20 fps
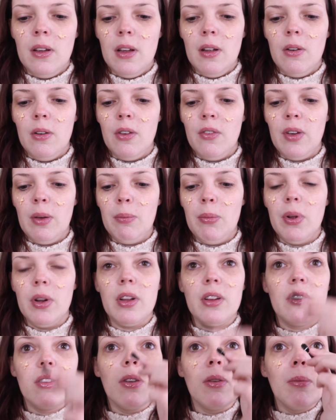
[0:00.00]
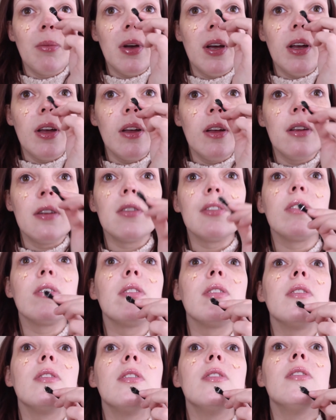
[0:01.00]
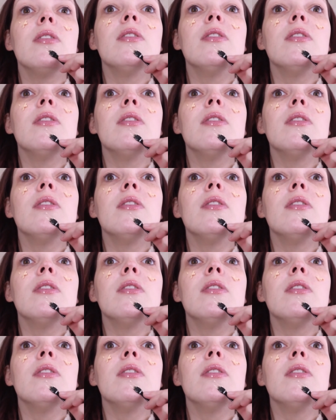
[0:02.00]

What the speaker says: I don't know if I'm putting too much,